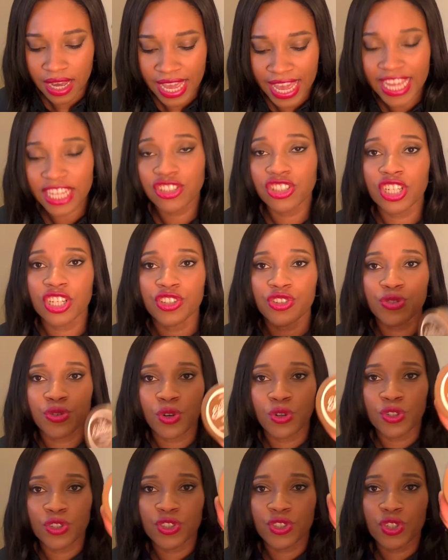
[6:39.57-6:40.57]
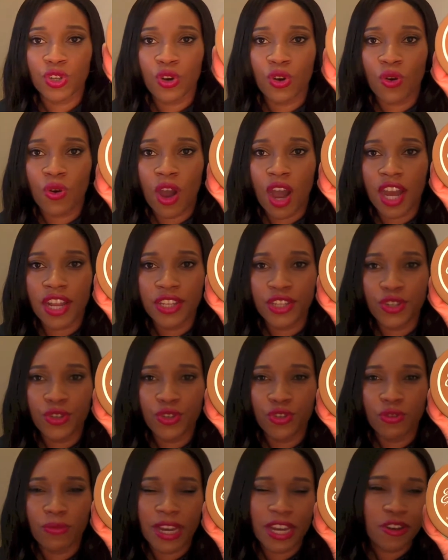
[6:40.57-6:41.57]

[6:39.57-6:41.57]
edge controller. So on YouTube,